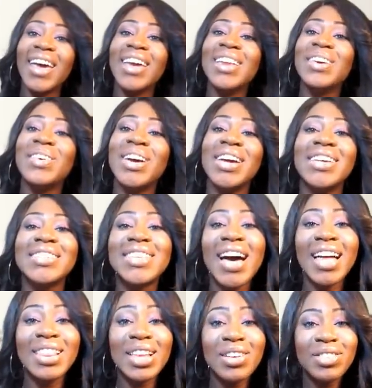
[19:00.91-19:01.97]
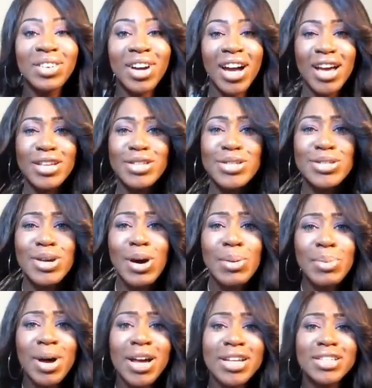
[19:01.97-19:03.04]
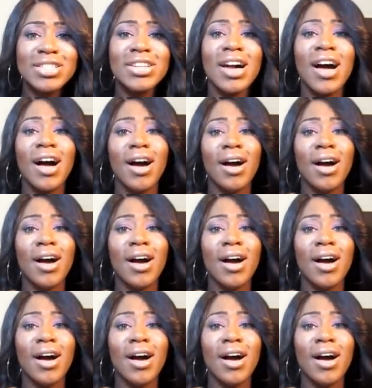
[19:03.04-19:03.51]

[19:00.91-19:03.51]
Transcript: Anyways, I love you guys so much.